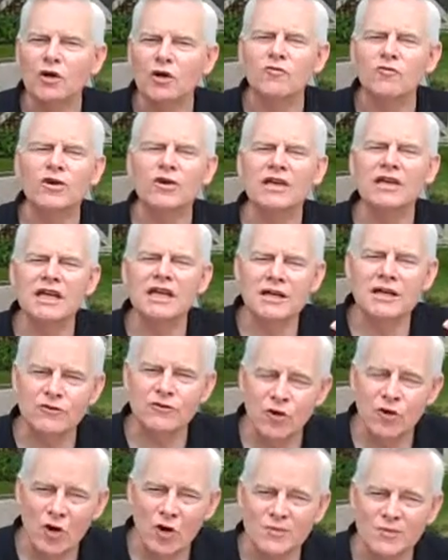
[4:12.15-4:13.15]
Look for key
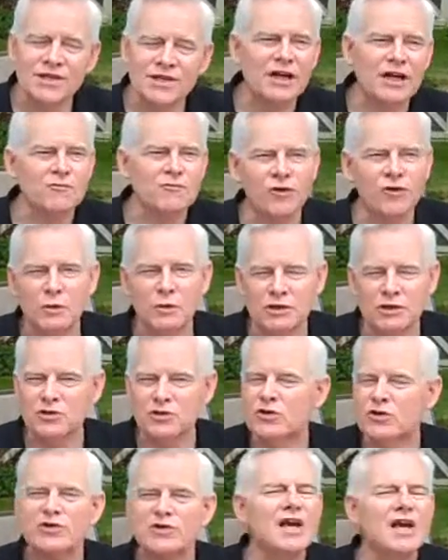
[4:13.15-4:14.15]
terms and
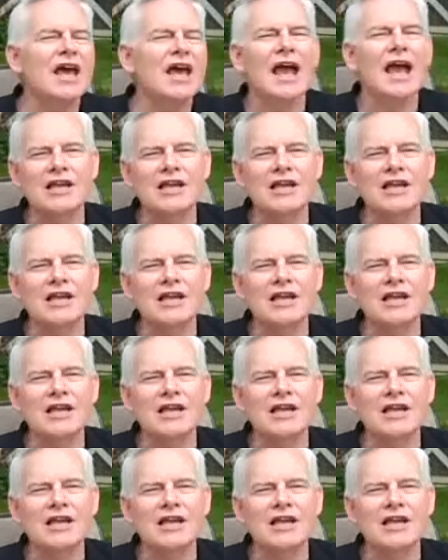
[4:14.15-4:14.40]
influencers,